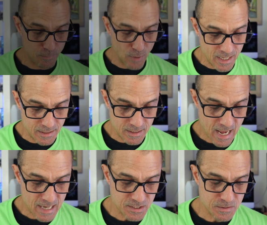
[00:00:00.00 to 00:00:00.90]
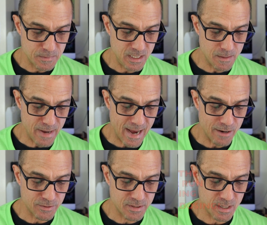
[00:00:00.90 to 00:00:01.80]
Brandon asks me
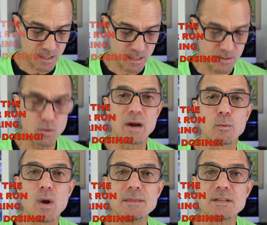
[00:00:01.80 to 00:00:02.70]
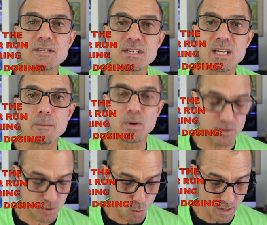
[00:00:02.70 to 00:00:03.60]
about, do I run the skimmer
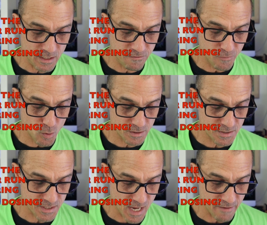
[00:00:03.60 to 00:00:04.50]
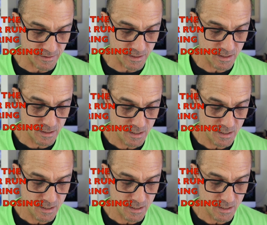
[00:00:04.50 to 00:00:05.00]
24/7